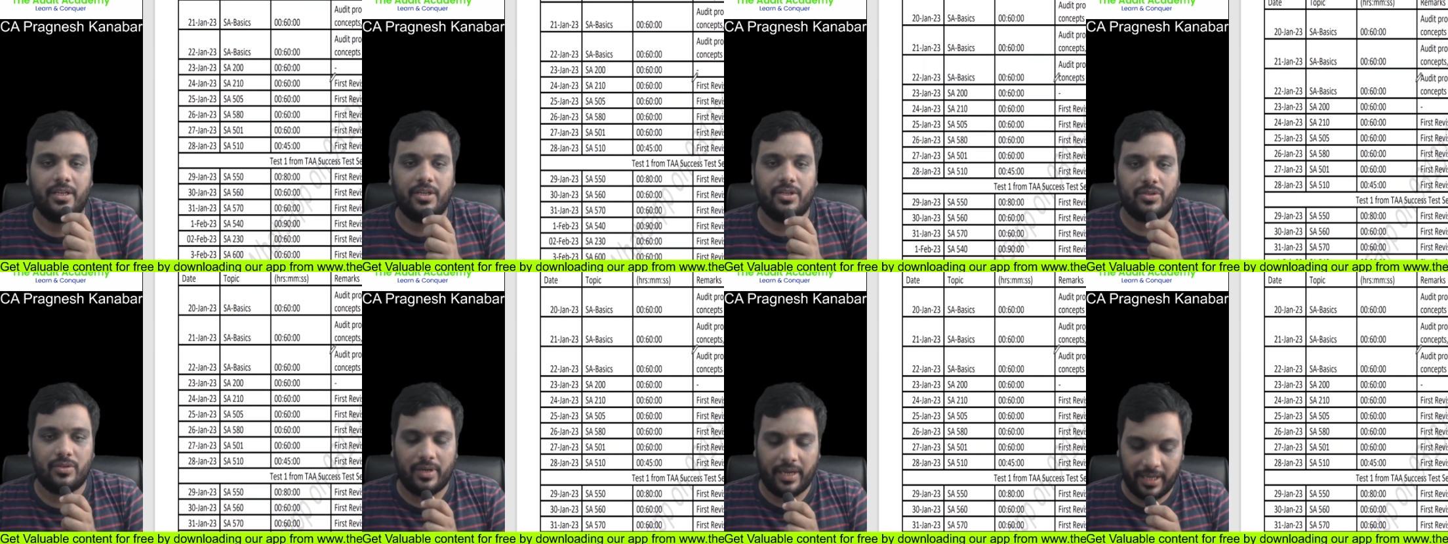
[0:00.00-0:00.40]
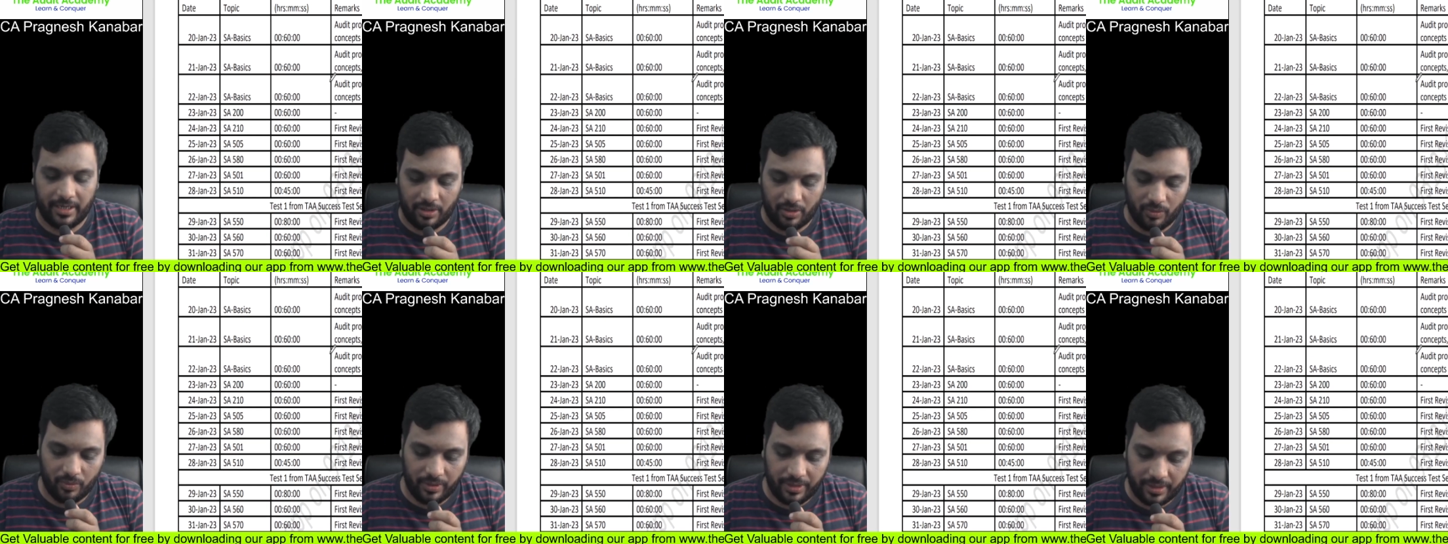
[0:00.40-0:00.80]
So
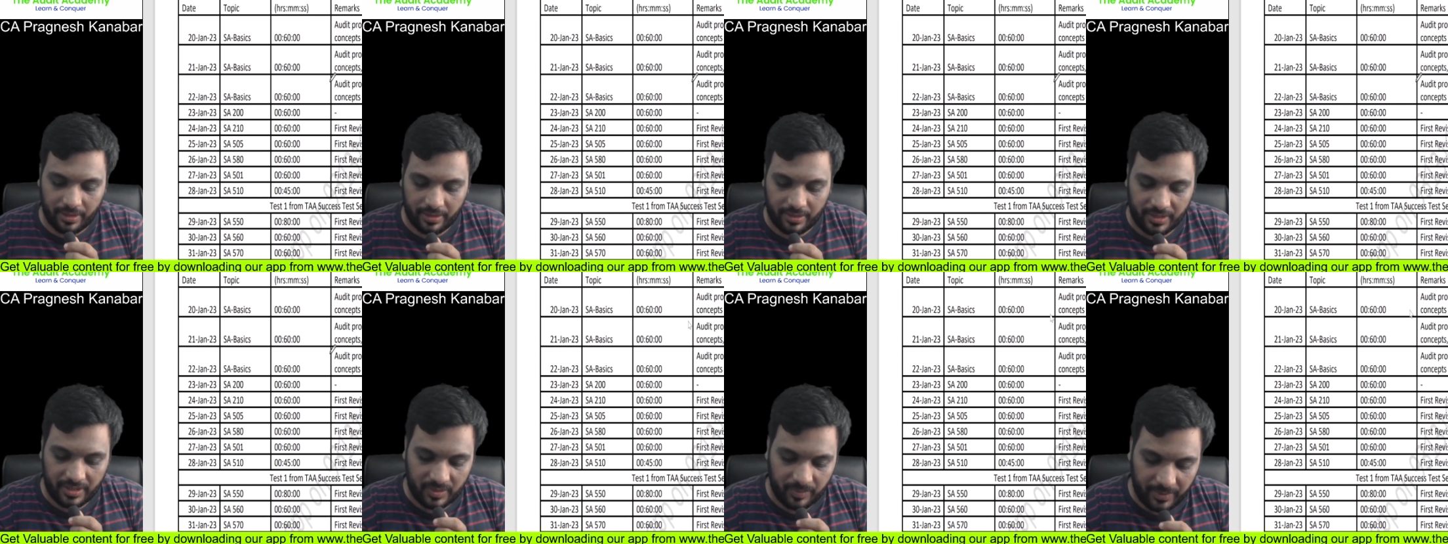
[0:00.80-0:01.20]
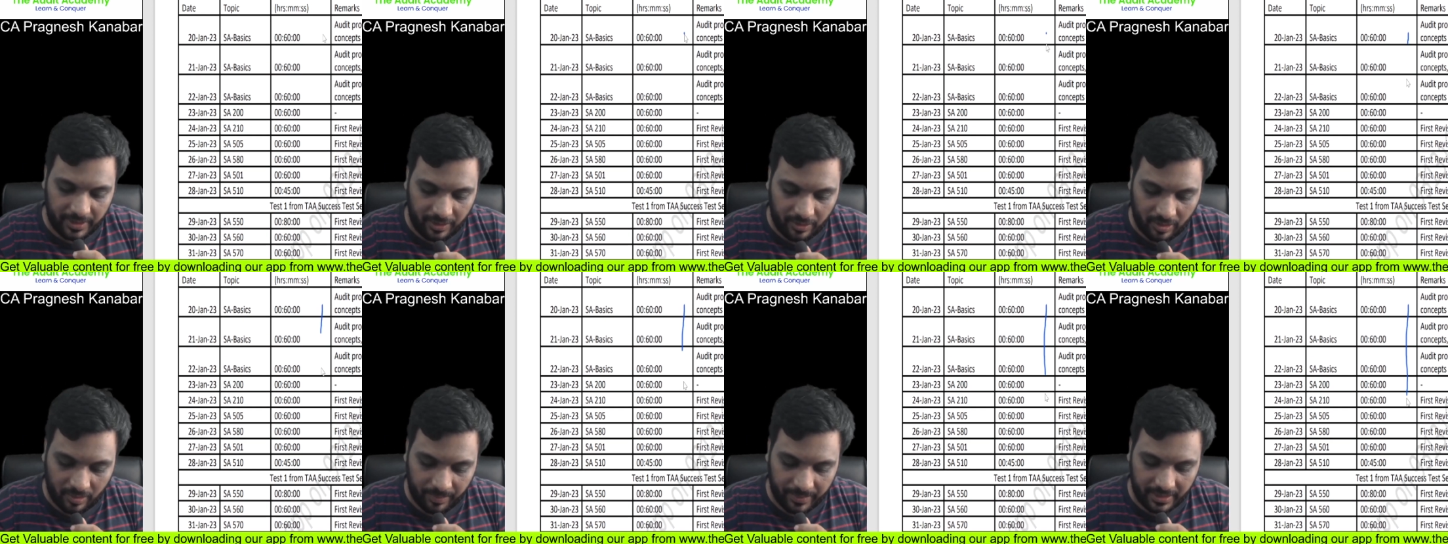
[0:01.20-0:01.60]
like you did these
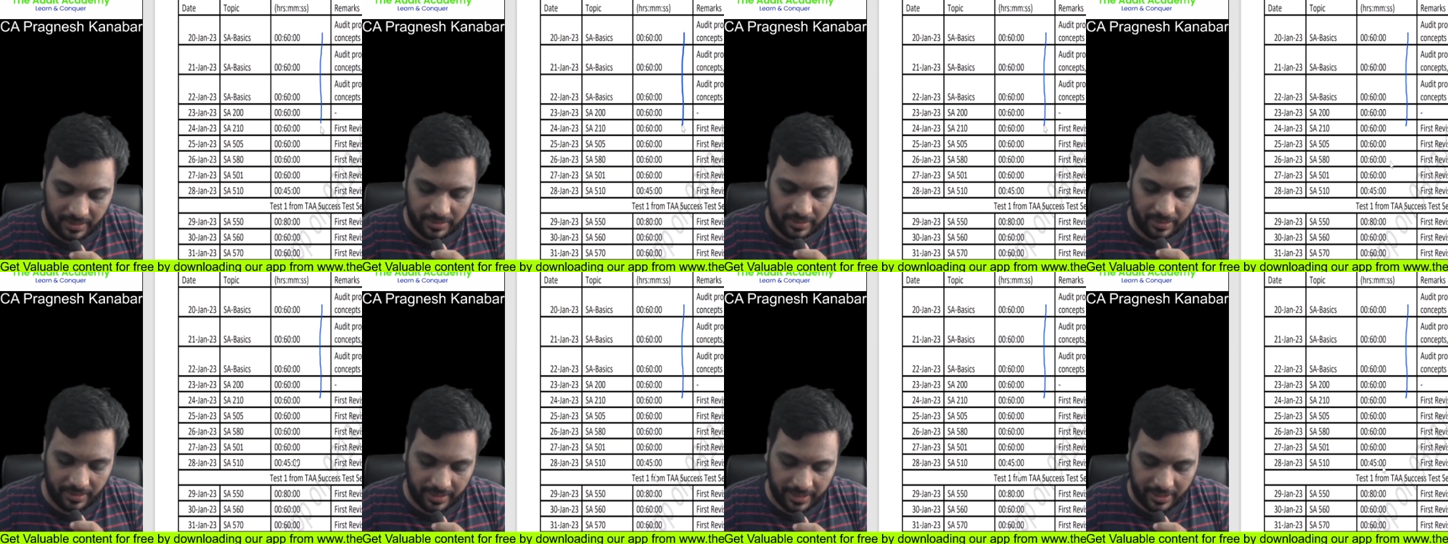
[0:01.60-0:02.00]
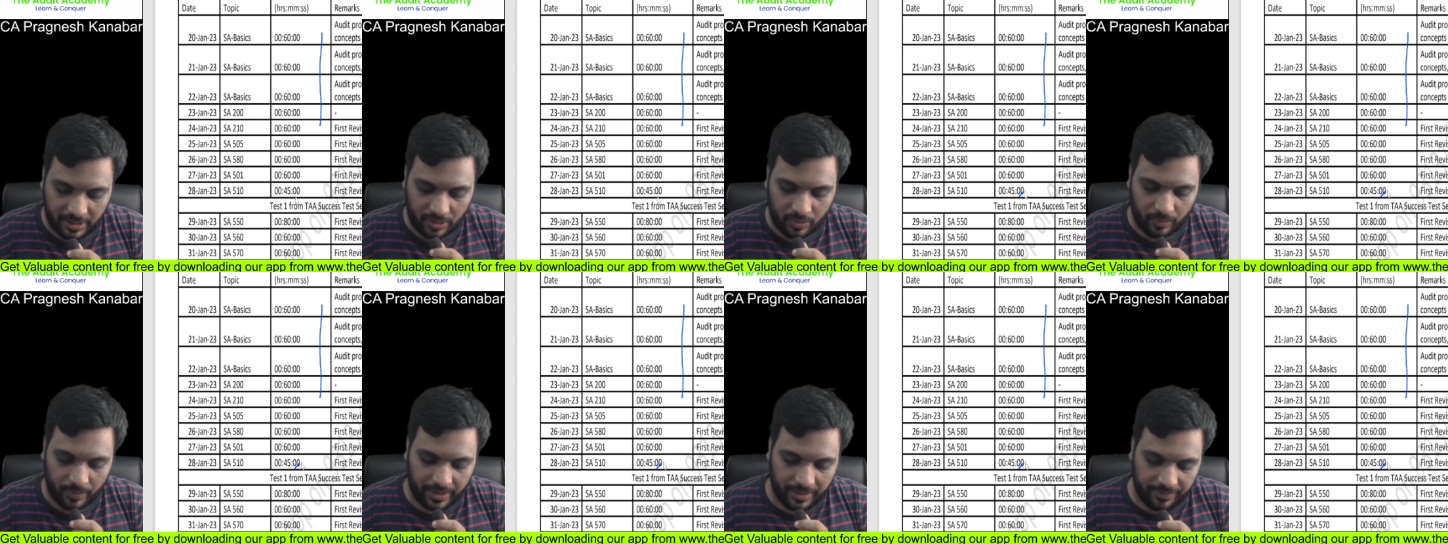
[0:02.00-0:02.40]
many topics,
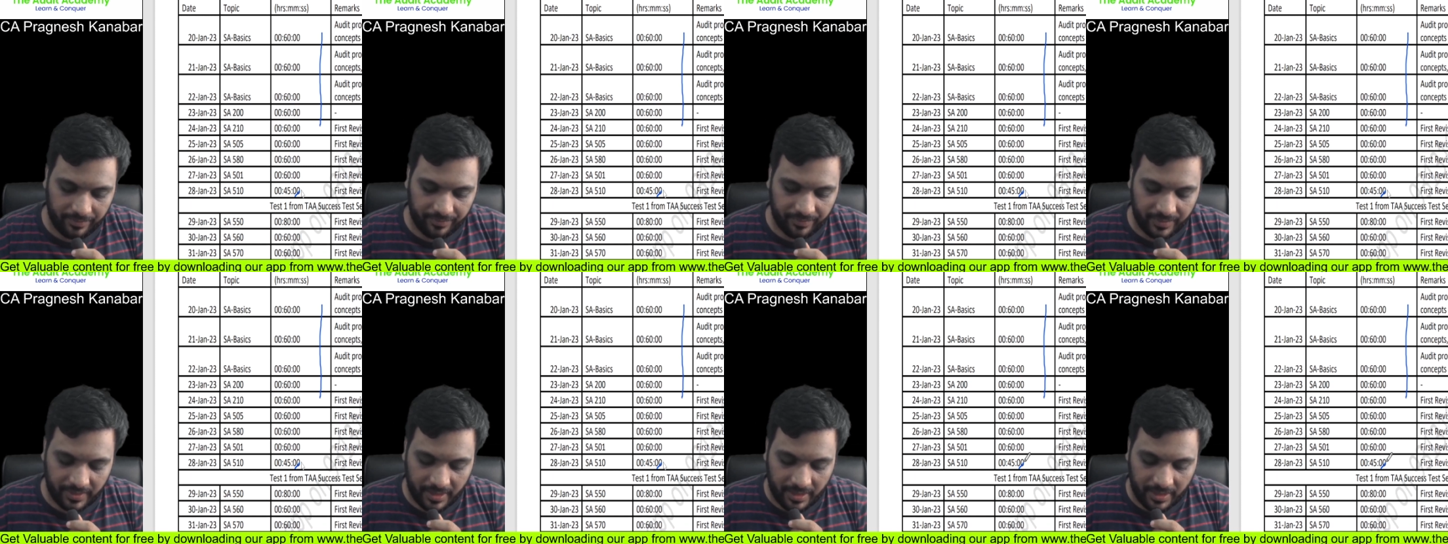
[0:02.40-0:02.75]
test 1,